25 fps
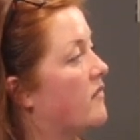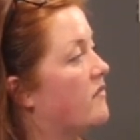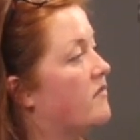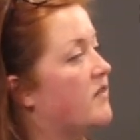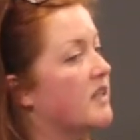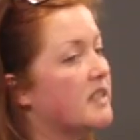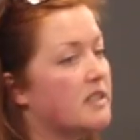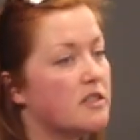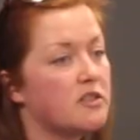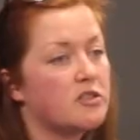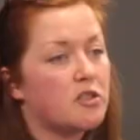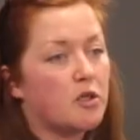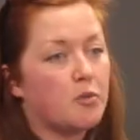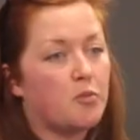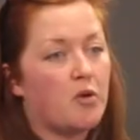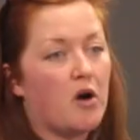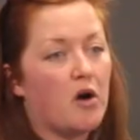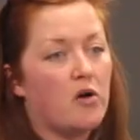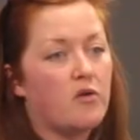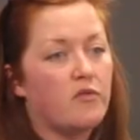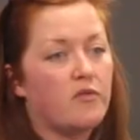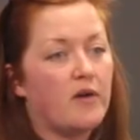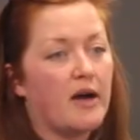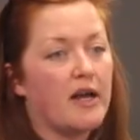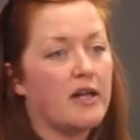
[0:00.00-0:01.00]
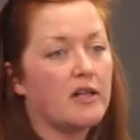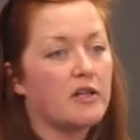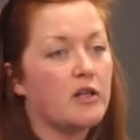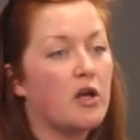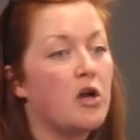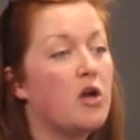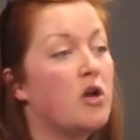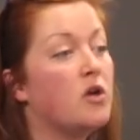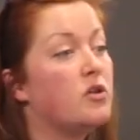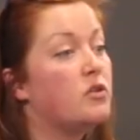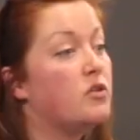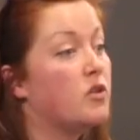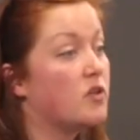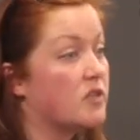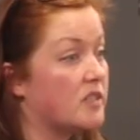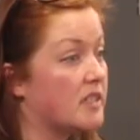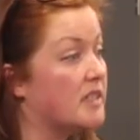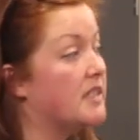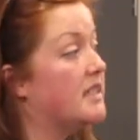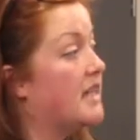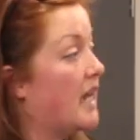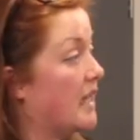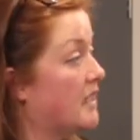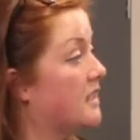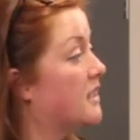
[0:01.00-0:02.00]
visitor profile
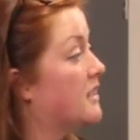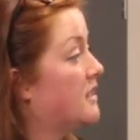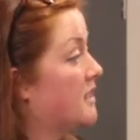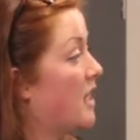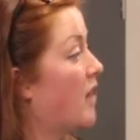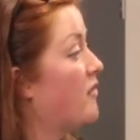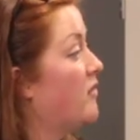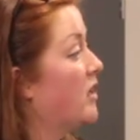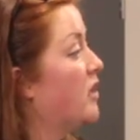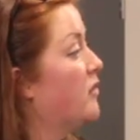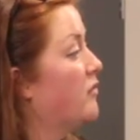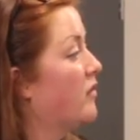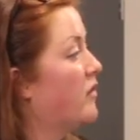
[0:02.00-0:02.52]
doesn't necessarily